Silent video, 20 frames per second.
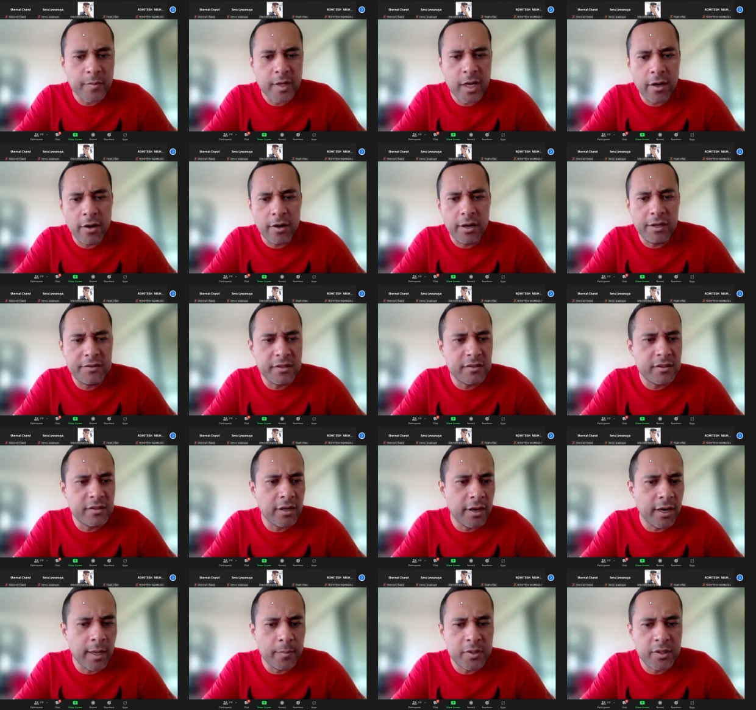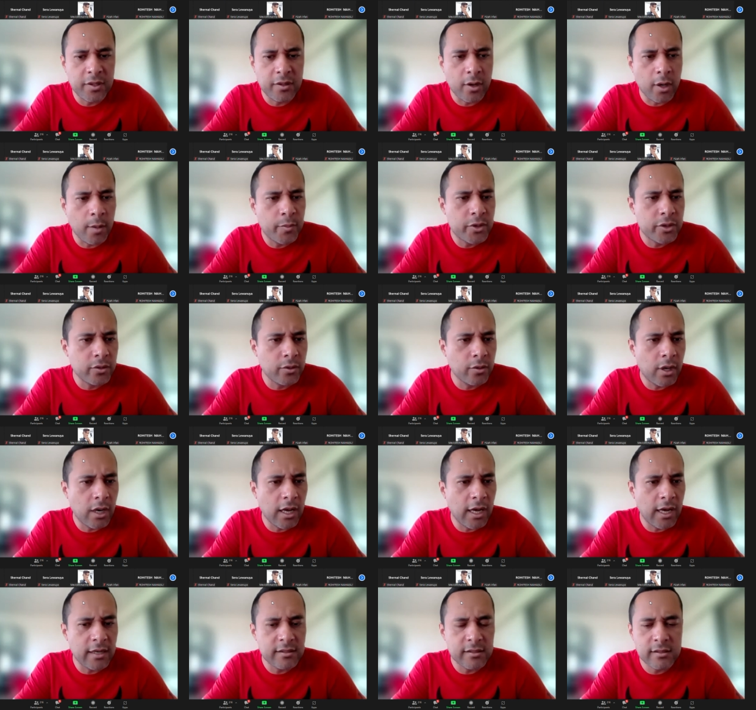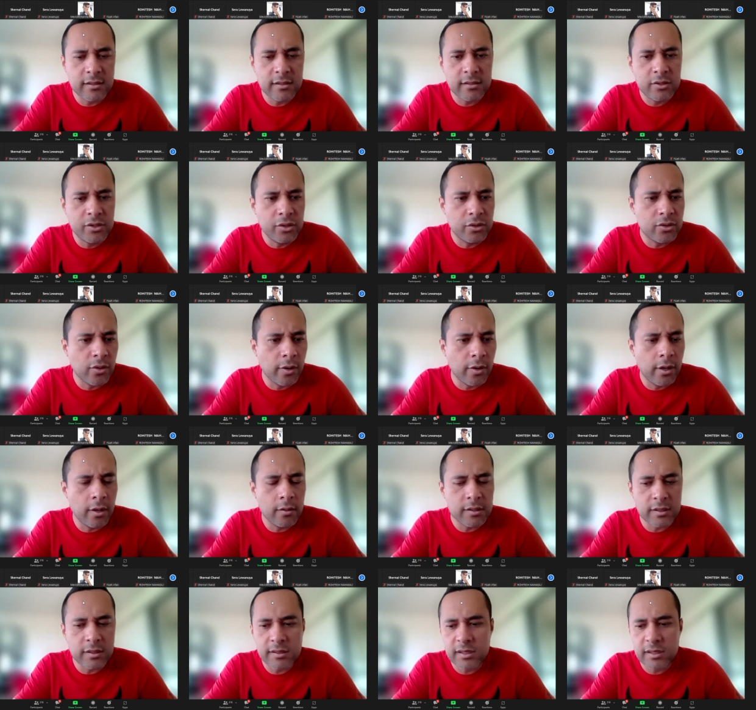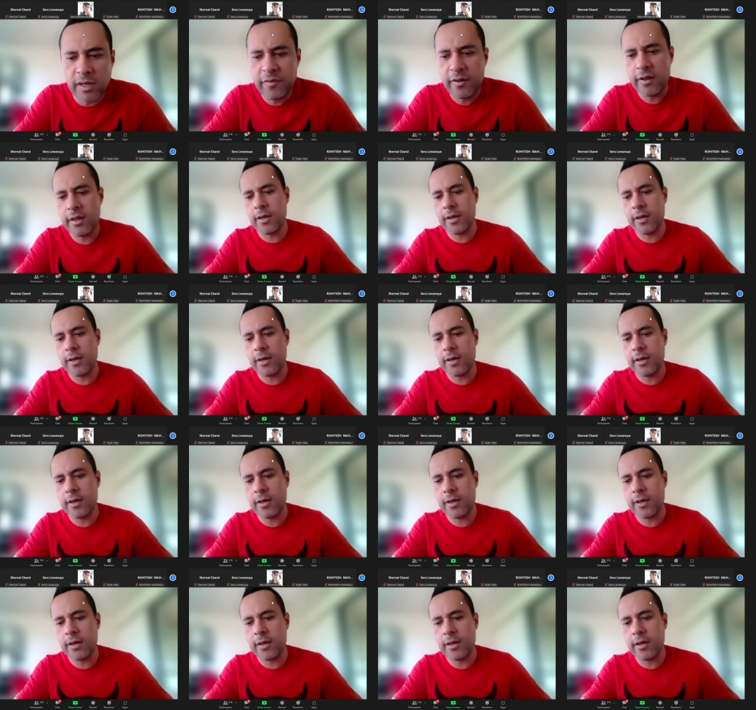I don't need to turn up to the optional classes, tutorials, and stuff like that.